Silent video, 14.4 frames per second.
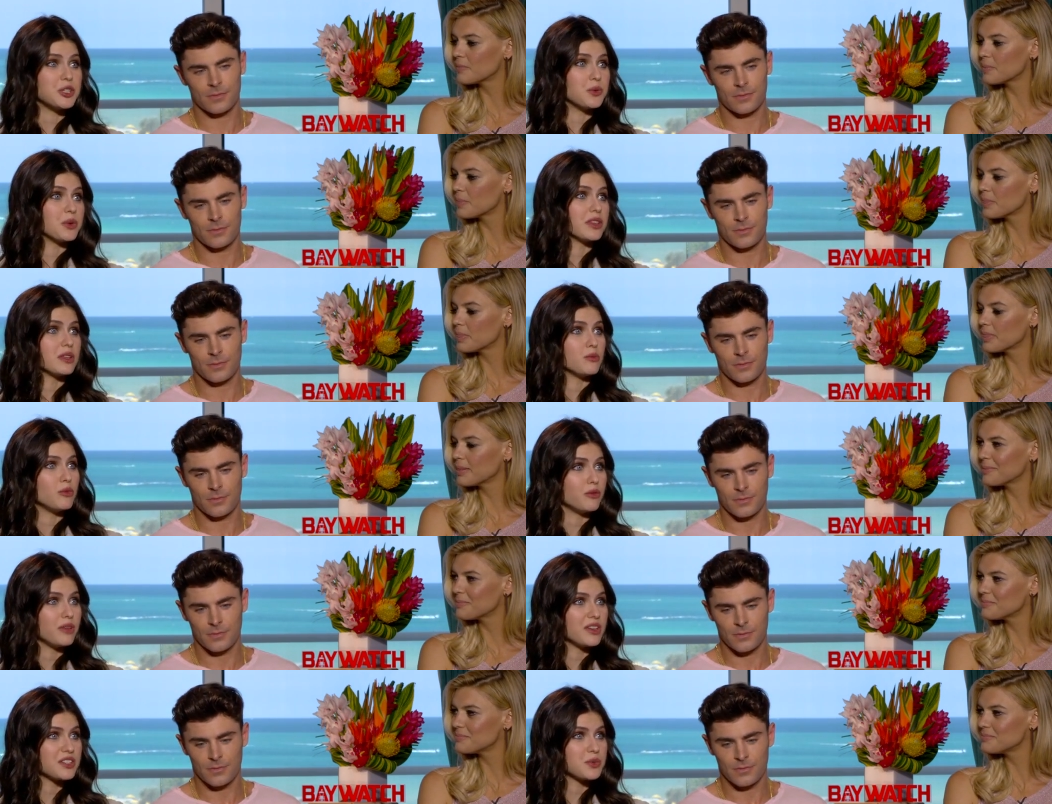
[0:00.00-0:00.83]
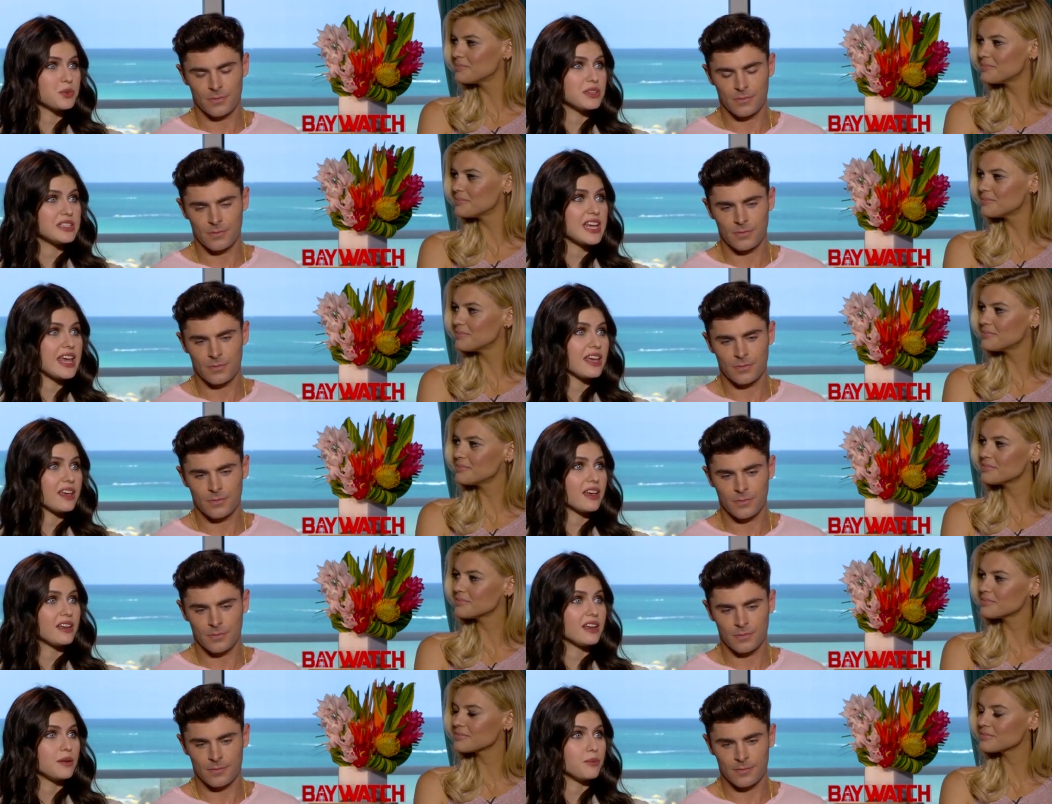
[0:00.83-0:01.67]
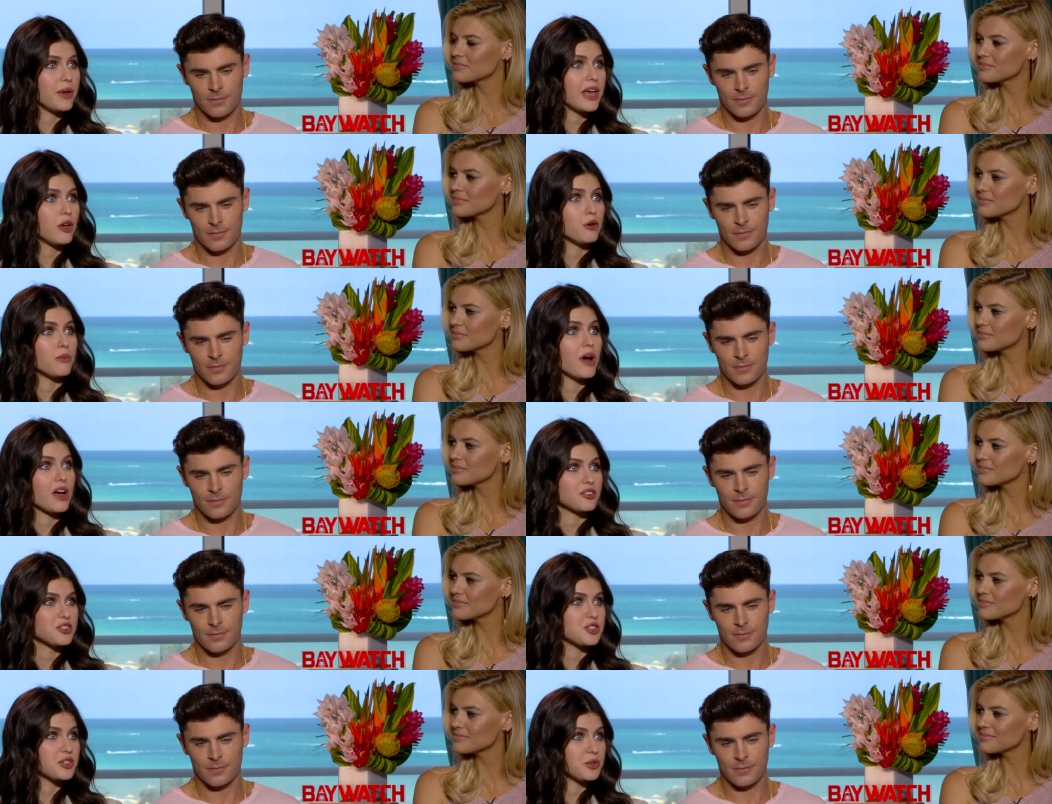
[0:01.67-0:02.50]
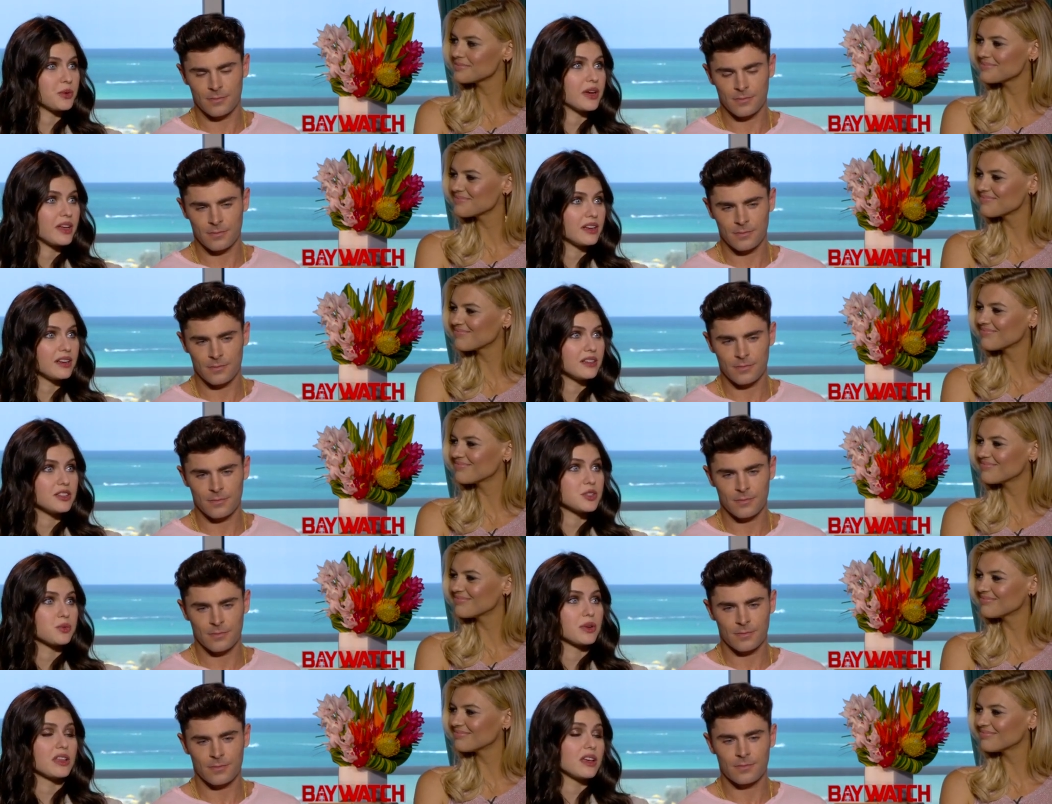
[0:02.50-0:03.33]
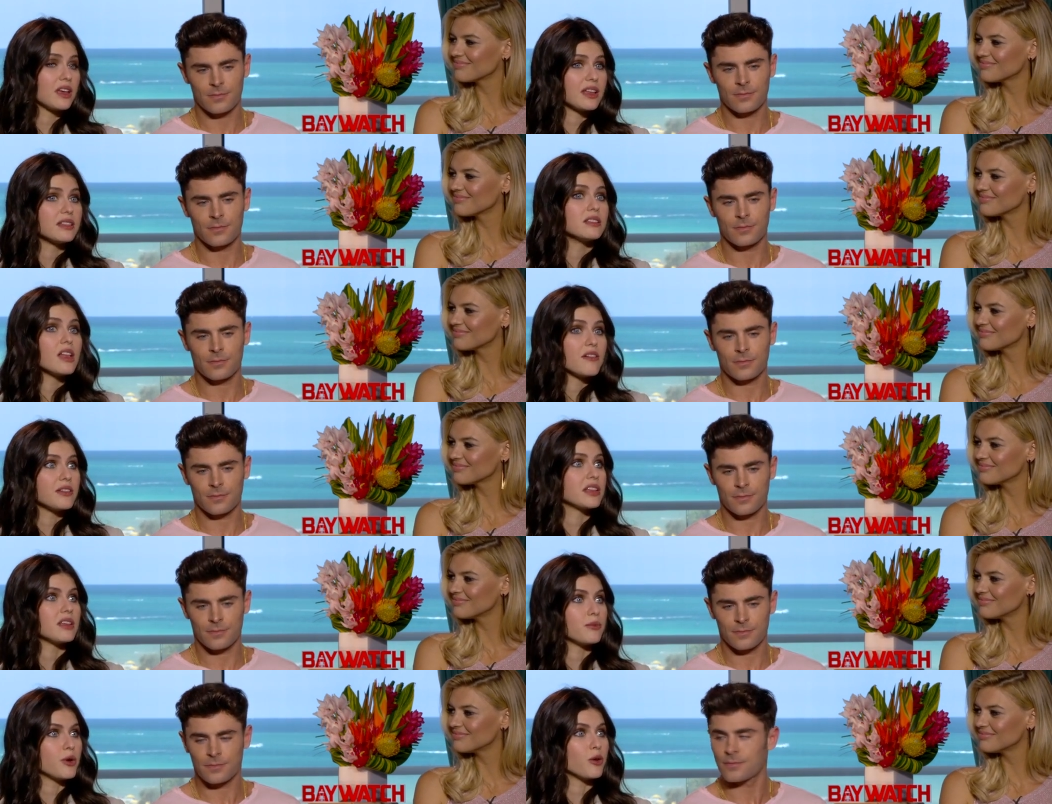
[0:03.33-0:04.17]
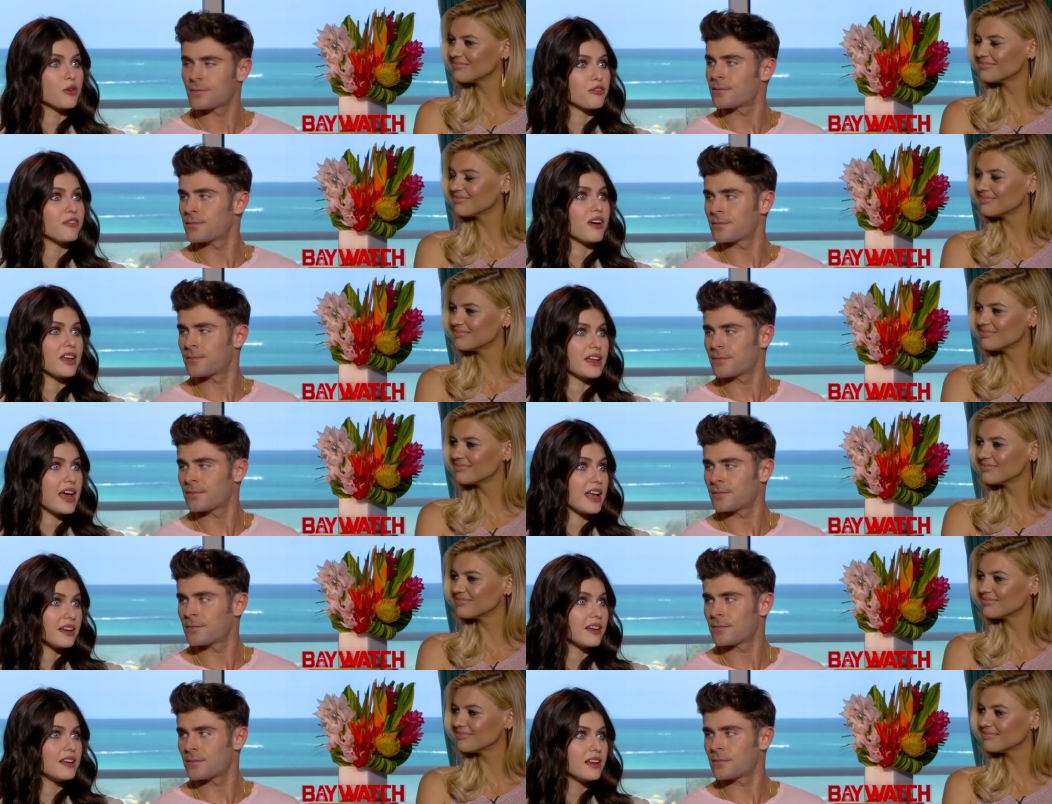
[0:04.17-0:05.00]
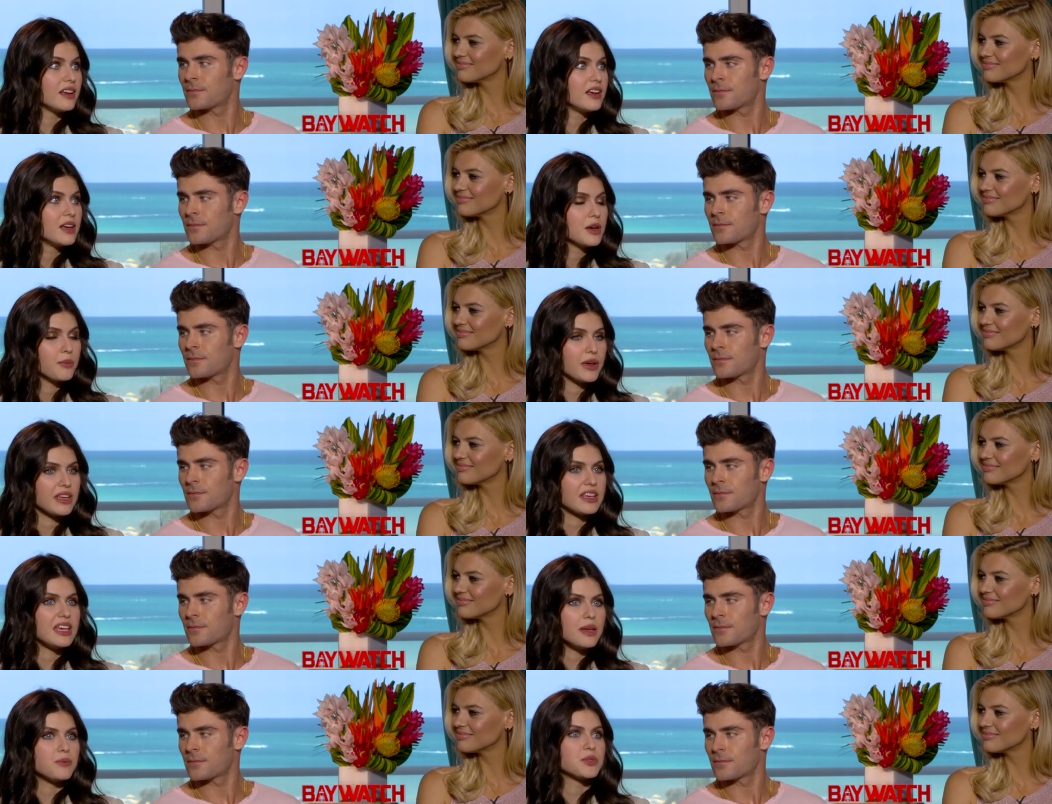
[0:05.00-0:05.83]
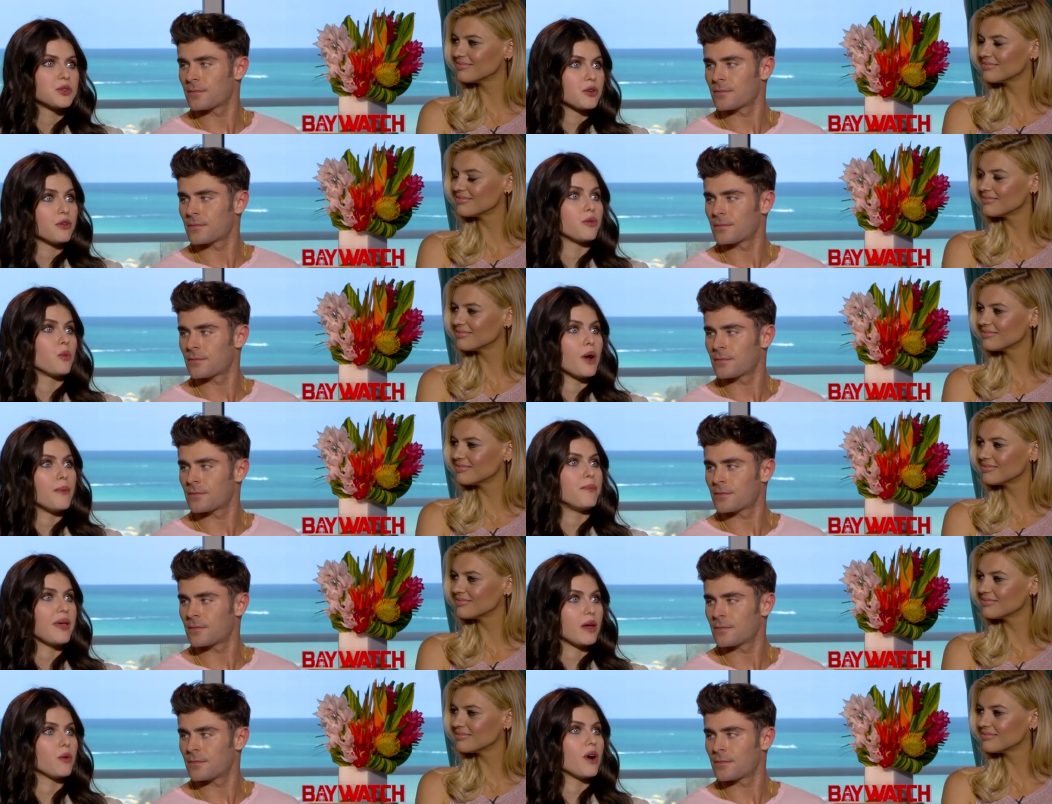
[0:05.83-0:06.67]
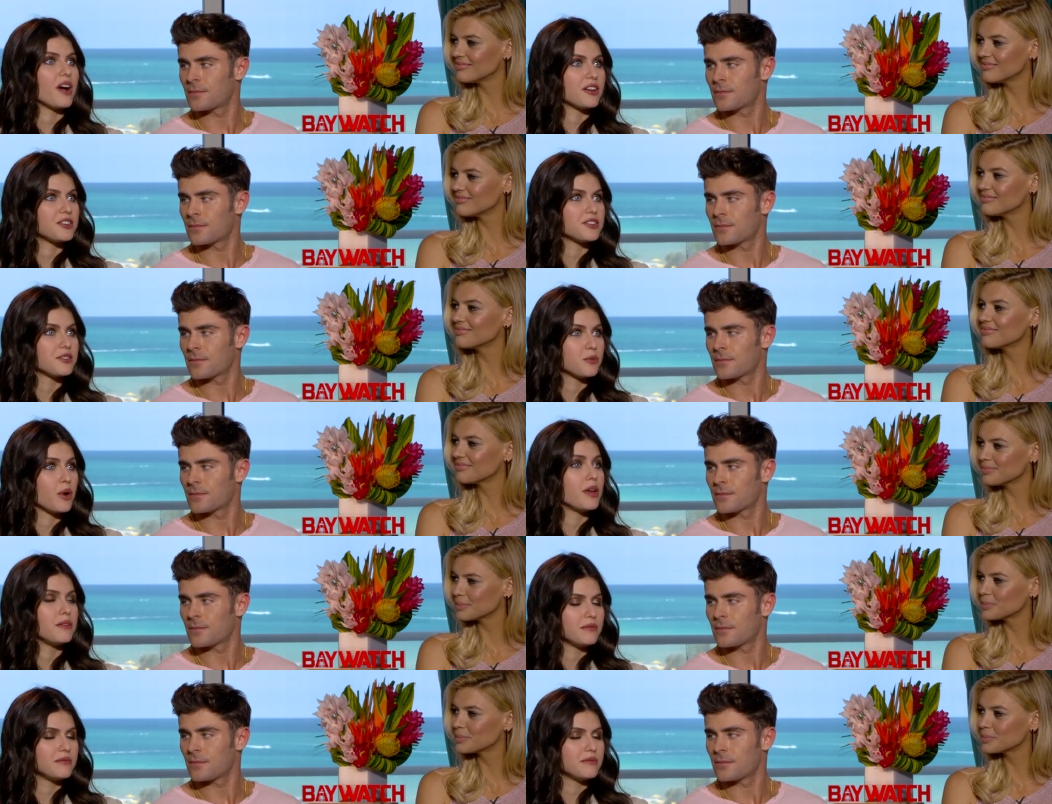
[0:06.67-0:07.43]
Speaker 1: with the movie, because we take it and pay homage to it, and this really and lovingly poke fun at it, but keep sort of what Baywatch, what